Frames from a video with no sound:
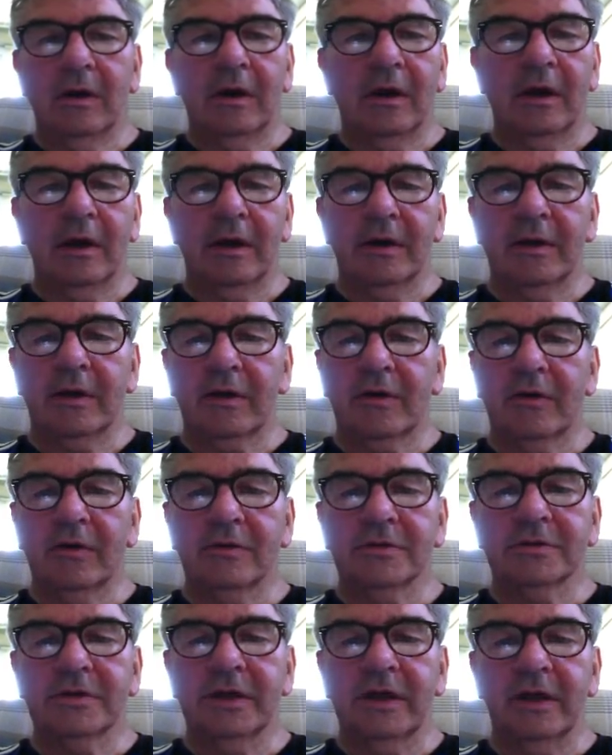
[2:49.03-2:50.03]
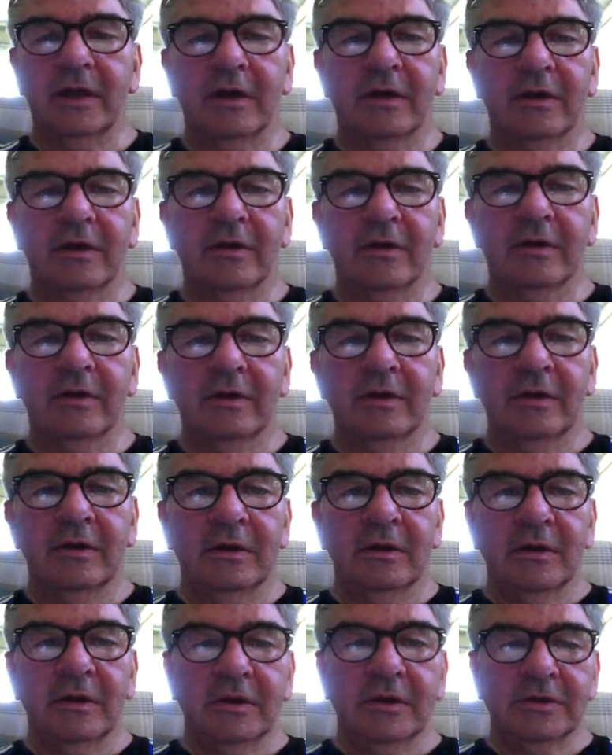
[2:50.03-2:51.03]
And across here,
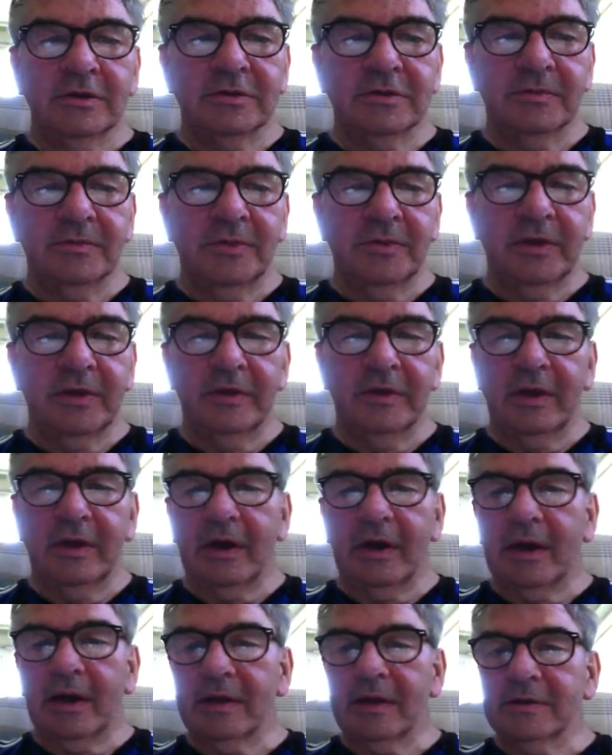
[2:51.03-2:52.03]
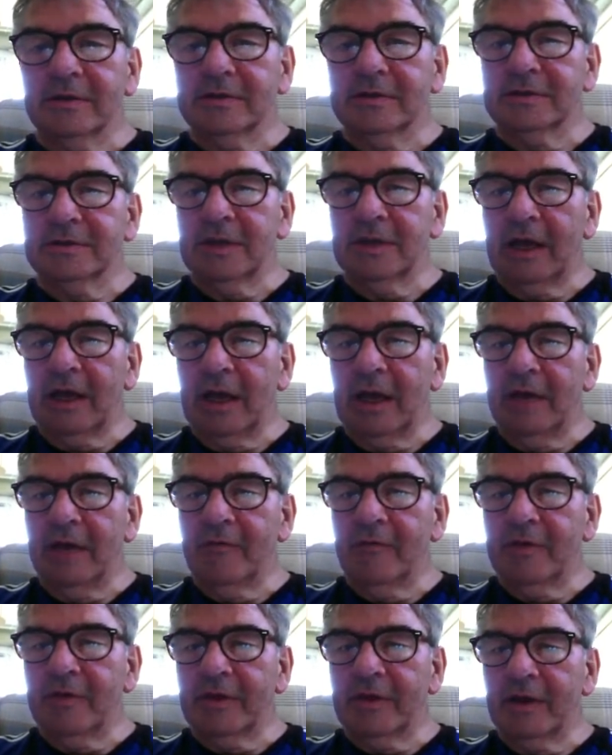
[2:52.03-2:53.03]
something that adds
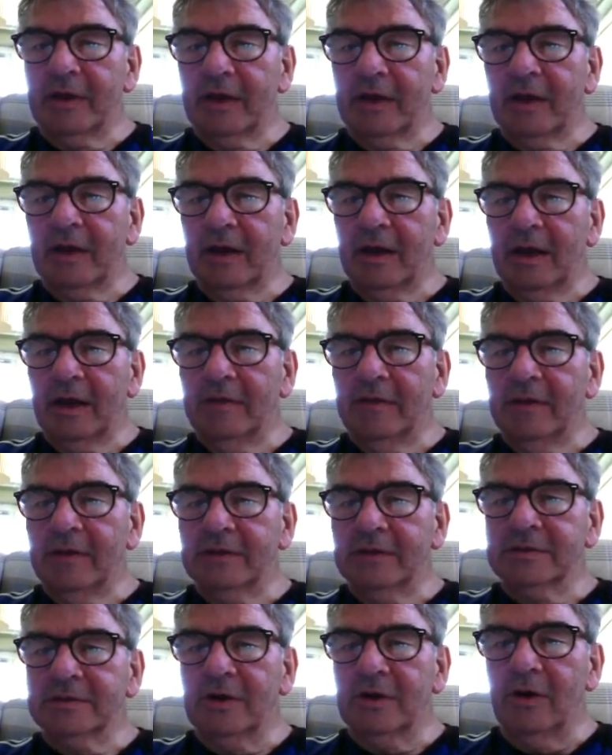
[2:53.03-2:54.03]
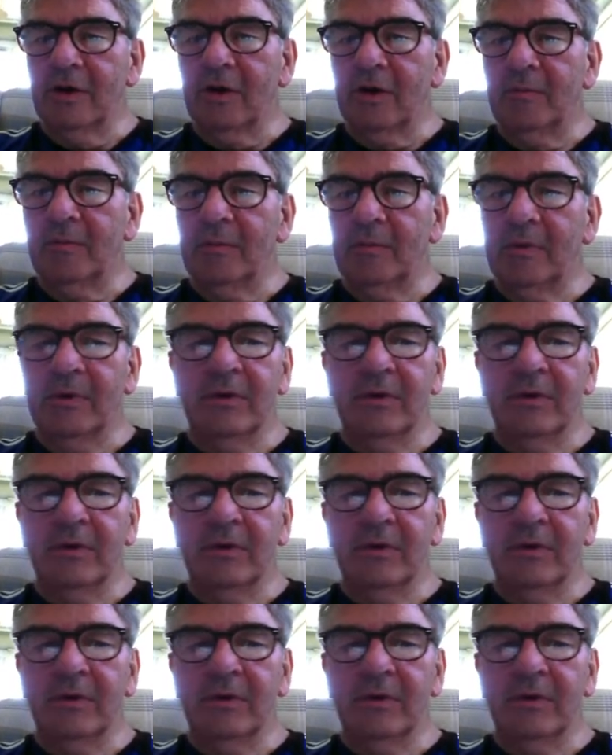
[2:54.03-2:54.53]
everything in this column.